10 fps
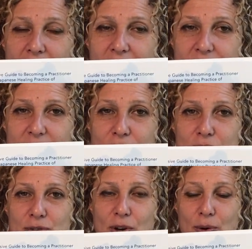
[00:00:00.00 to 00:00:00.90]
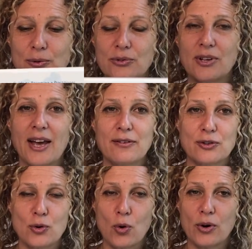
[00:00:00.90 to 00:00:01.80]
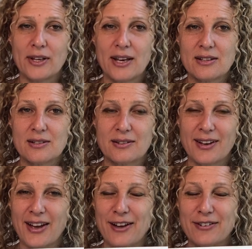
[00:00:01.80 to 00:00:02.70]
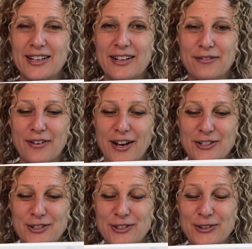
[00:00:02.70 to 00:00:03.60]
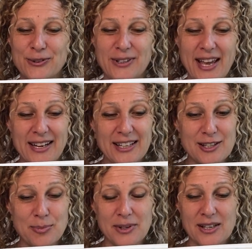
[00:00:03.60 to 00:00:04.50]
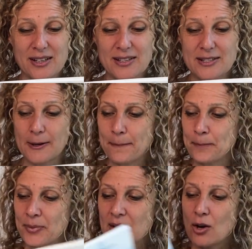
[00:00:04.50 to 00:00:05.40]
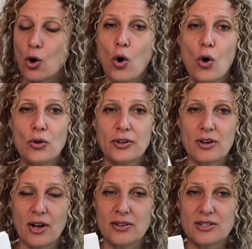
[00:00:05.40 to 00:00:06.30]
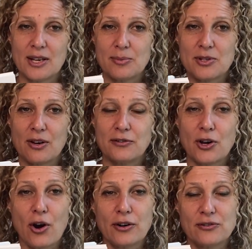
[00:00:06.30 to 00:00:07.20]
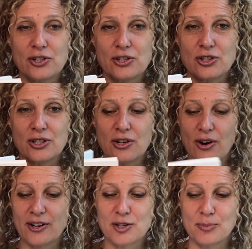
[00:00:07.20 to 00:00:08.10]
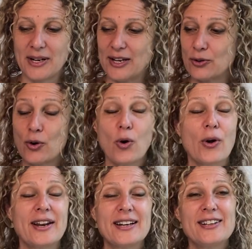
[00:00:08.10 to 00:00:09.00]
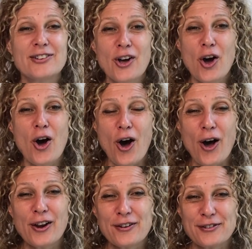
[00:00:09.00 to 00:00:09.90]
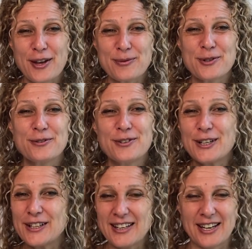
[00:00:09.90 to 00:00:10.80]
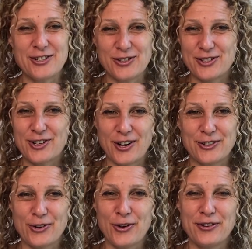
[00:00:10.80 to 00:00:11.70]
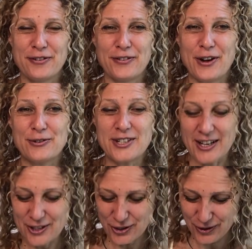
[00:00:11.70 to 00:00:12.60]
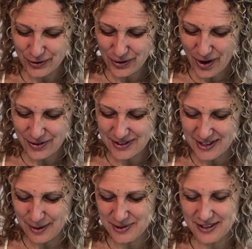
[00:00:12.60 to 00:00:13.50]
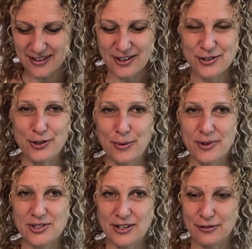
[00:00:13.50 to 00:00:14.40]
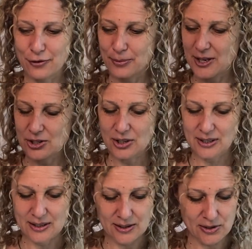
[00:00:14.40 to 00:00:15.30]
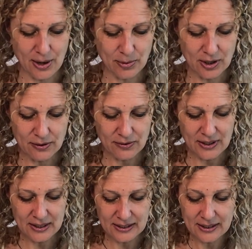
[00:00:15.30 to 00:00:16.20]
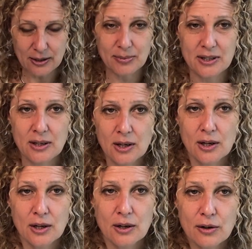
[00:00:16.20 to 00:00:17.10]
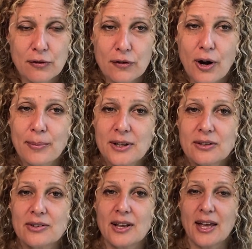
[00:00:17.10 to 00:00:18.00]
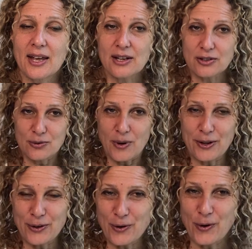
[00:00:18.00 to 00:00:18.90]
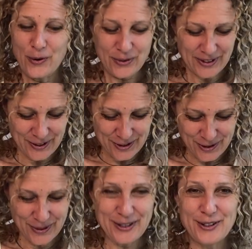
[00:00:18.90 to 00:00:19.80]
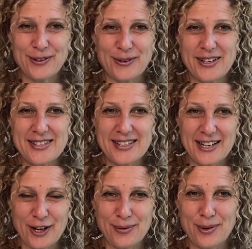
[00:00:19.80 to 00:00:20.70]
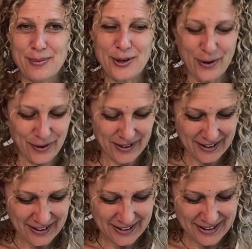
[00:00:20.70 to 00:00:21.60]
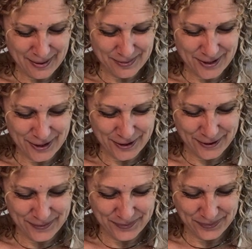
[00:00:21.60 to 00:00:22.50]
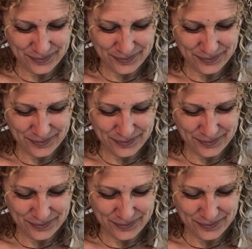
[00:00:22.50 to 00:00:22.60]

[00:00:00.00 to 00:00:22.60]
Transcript: And if you don't have the core yet, I really invite you to get it, because all the concepts of the art of Jin Shin are explained, or all, at least all of them, to really get you started, all the foundational concepts, and there's so much information in it. So I'm going to read a little bit from it, and while you're holding your twenty-threes, and I will be holding them too.